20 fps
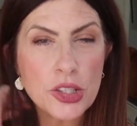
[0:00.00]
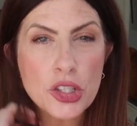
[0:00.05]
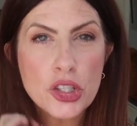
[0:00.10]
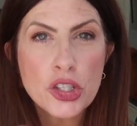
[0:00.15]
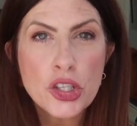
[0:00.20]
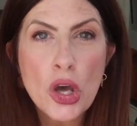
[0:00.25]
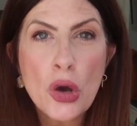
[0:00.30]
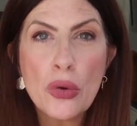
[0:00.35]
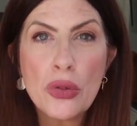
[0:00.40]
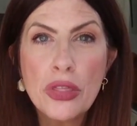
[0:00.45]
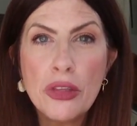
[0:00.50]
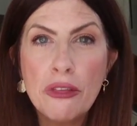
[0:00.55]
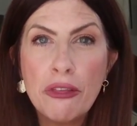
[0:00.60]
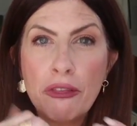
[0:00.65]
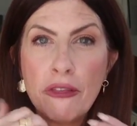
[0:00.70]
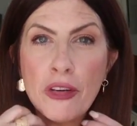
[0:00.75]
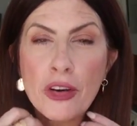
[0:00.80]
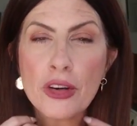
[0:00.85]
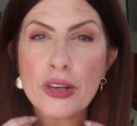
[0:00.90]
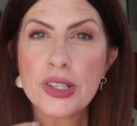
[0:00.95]
So the
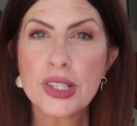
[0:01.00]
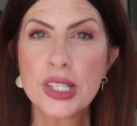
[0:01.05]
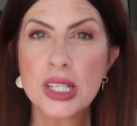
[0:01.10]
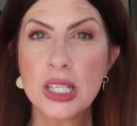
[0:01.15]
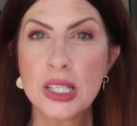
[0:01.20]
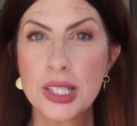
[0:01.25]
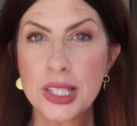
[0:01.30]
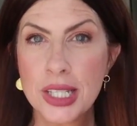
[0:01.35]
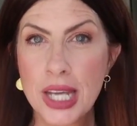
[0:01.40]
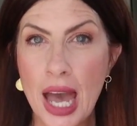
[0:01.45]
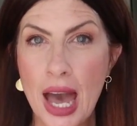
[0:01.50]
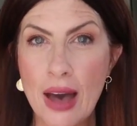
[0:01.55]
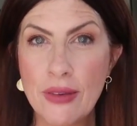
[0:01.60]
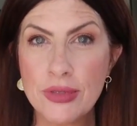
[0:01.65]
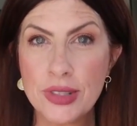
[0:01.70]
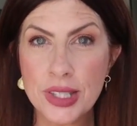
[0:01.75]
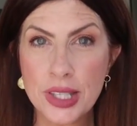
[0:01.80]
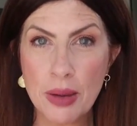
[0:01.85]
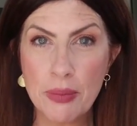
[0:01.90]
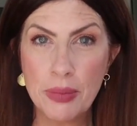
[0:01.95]
first is to
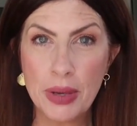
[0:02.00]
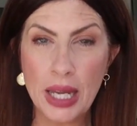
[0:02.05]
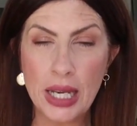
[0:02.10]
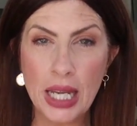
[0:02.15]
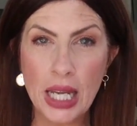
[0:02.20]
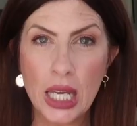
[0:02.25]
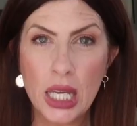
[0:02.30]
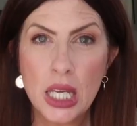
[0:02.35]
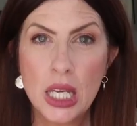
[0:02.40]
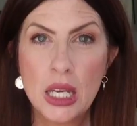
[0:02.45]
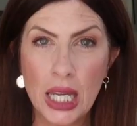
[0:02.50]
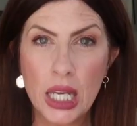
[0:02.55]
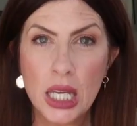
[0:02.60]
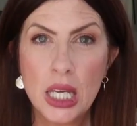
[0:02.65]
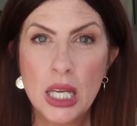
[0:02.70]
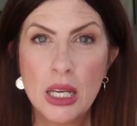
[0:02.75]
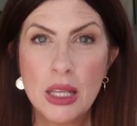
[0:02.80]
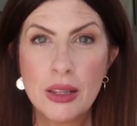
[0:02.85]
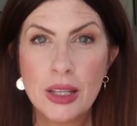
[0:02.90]
have somebody